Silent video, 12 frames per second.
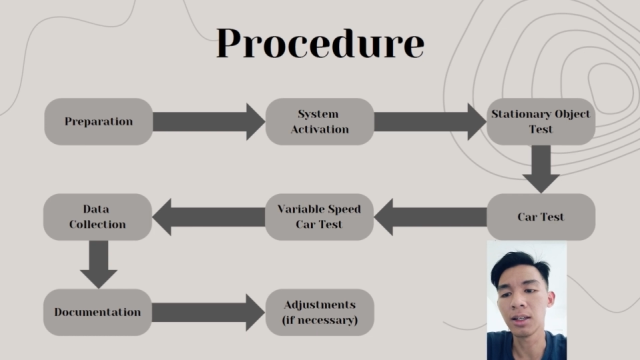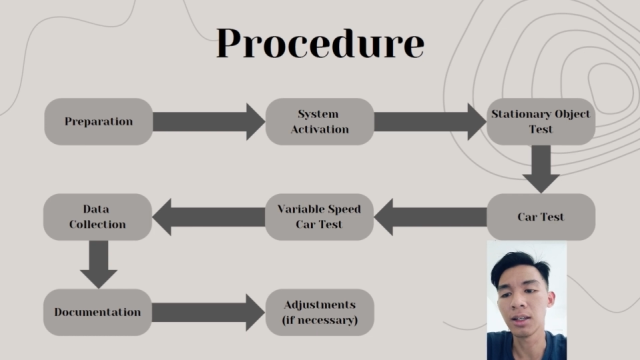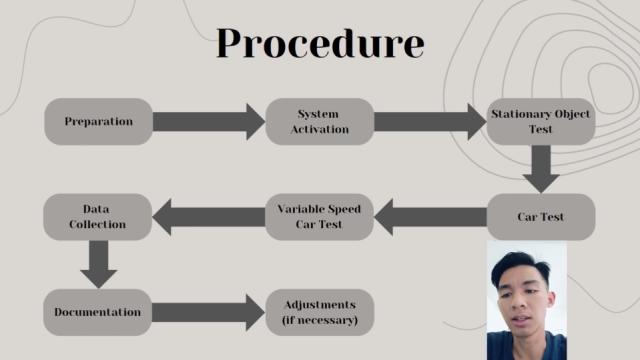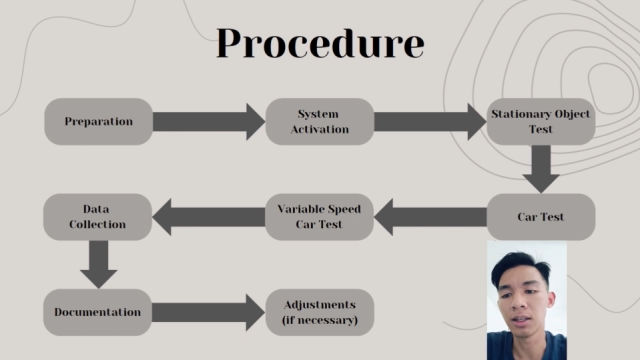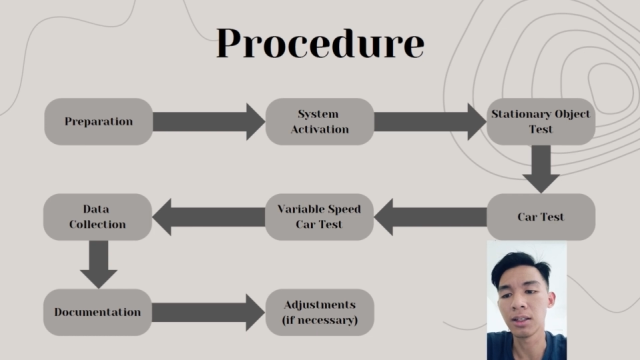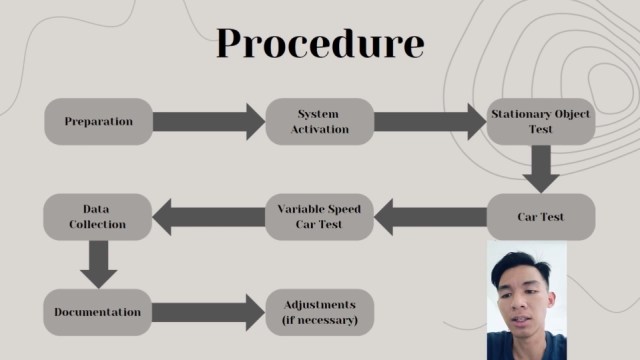
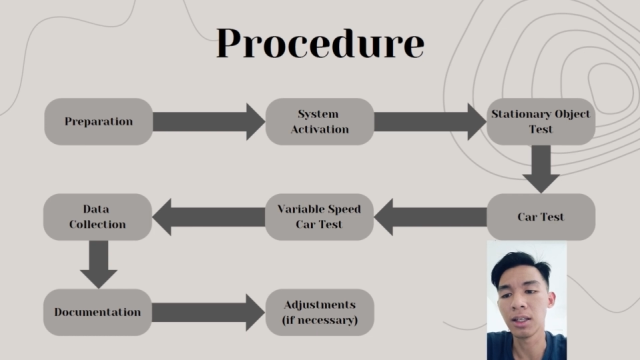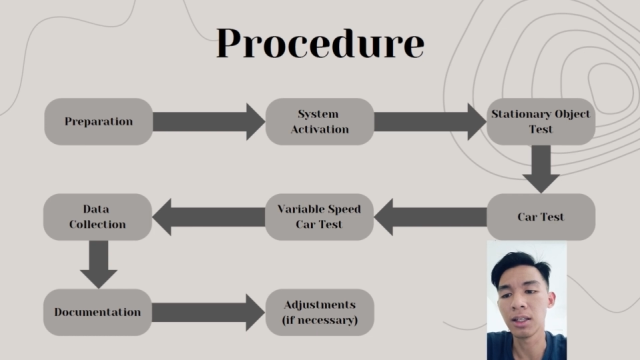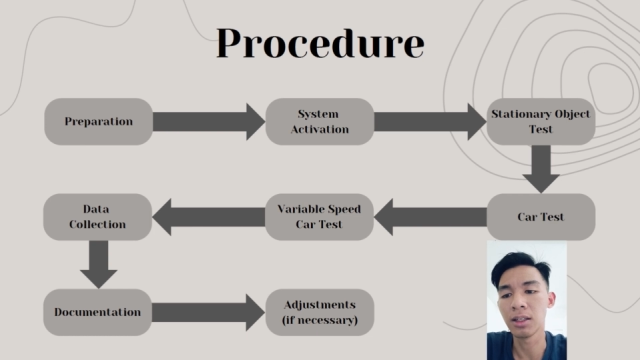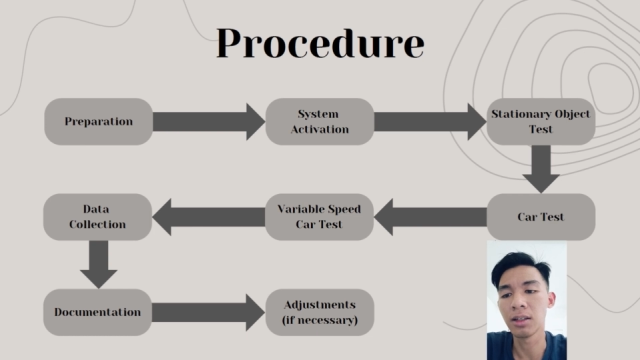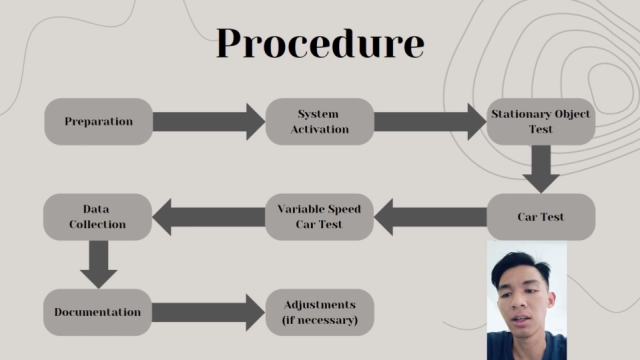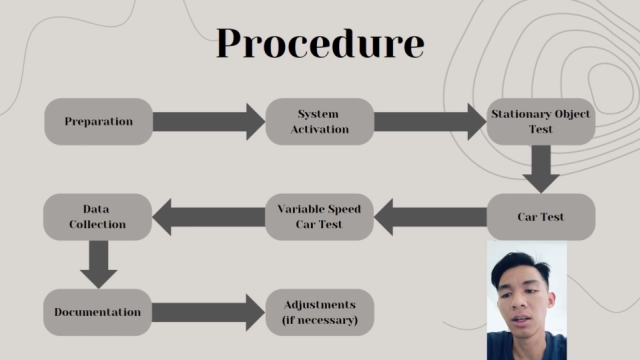and then
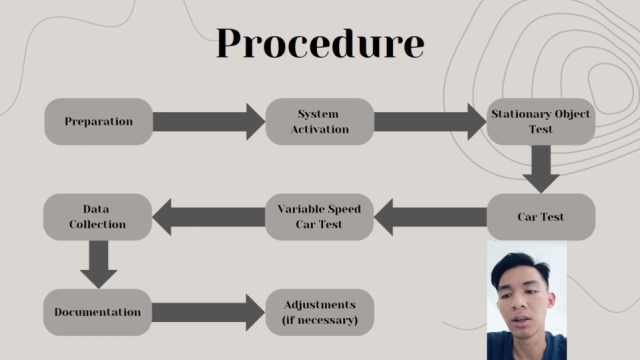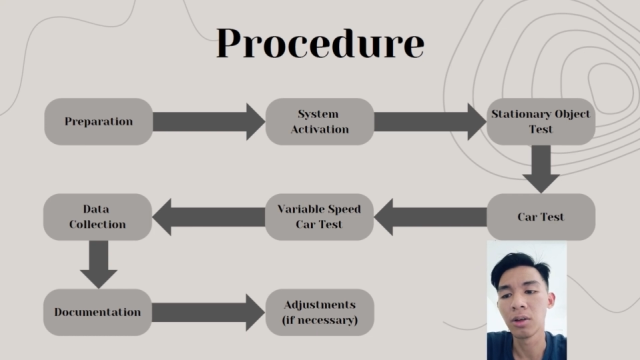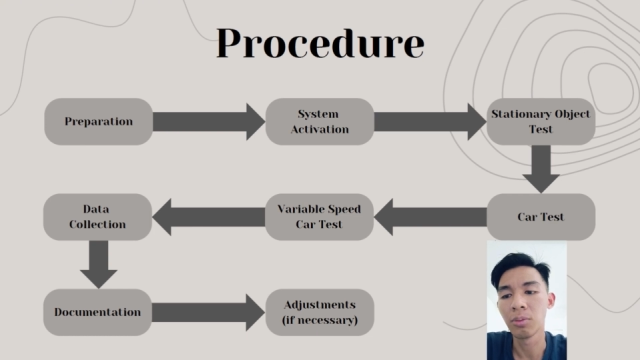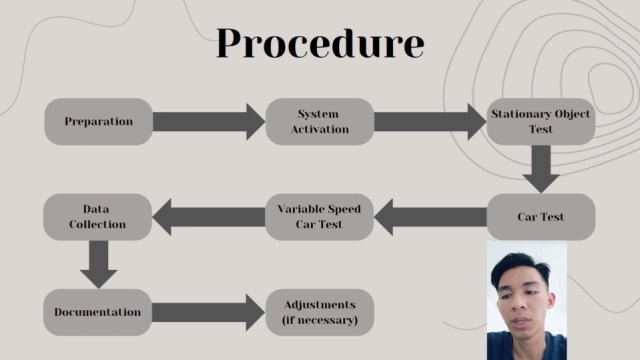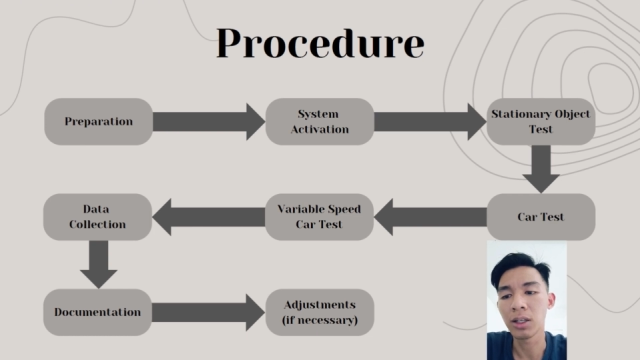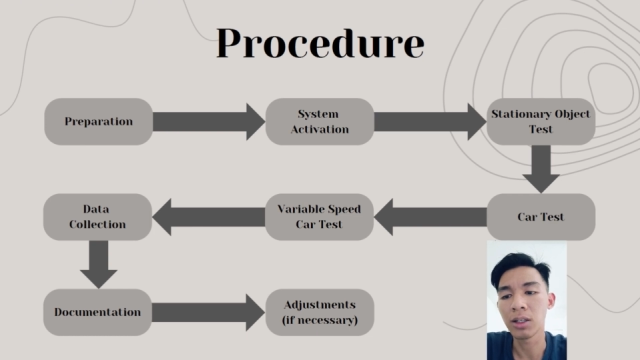
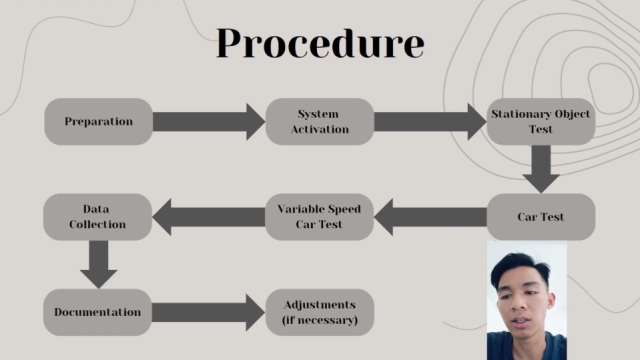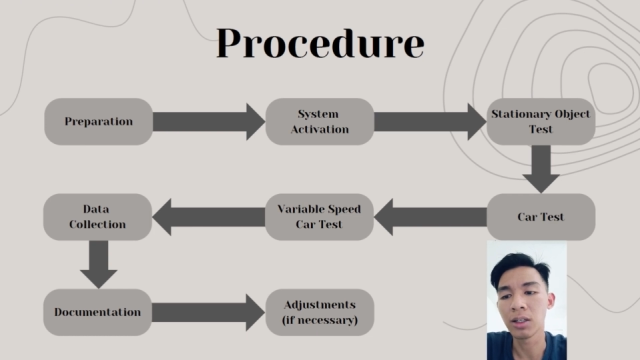make a